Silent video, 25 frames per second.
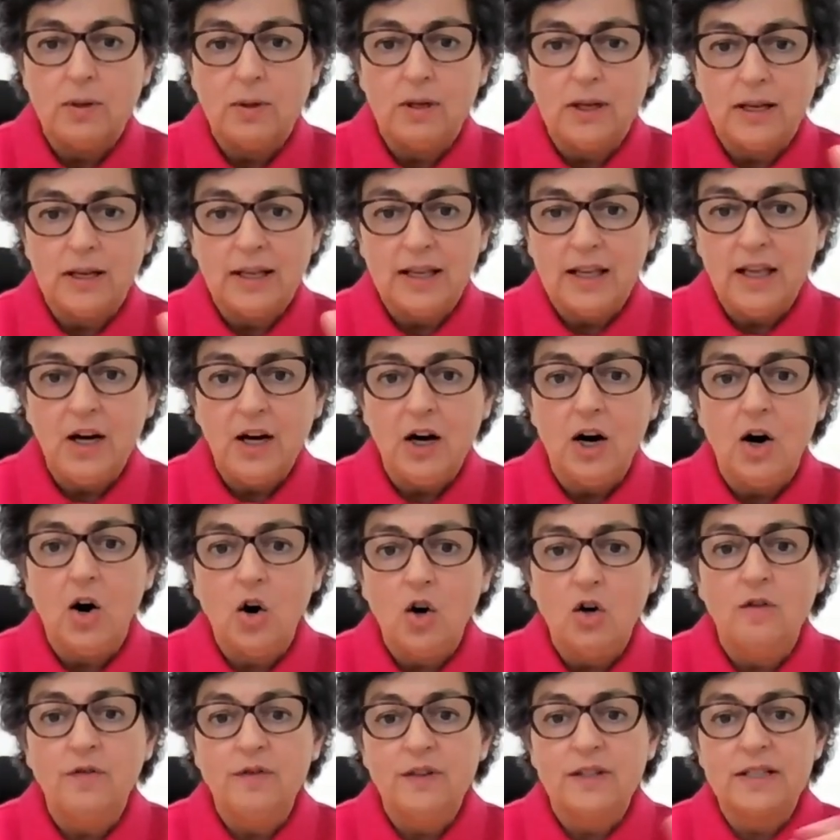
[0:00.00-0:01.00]
But here,
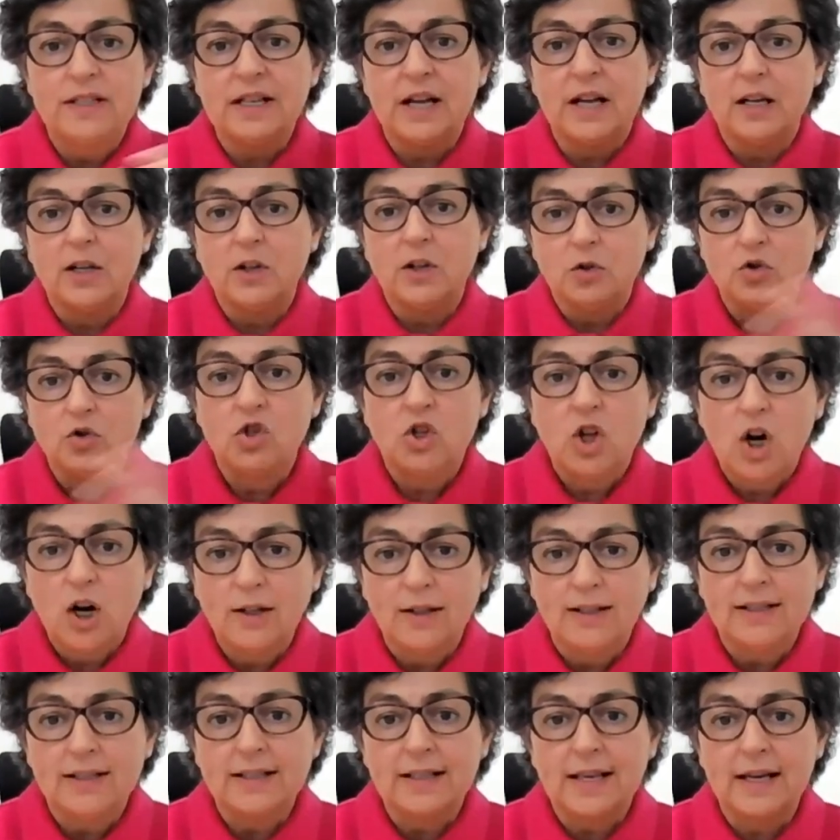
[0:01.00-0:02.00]
all of a sudden, you
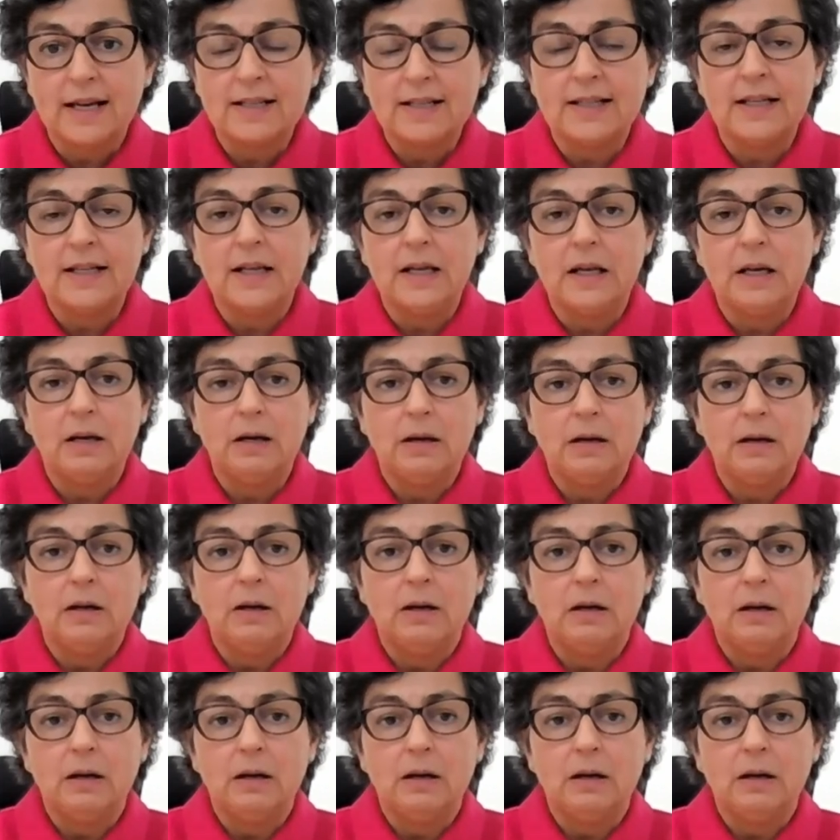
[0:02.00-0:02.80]
start discussing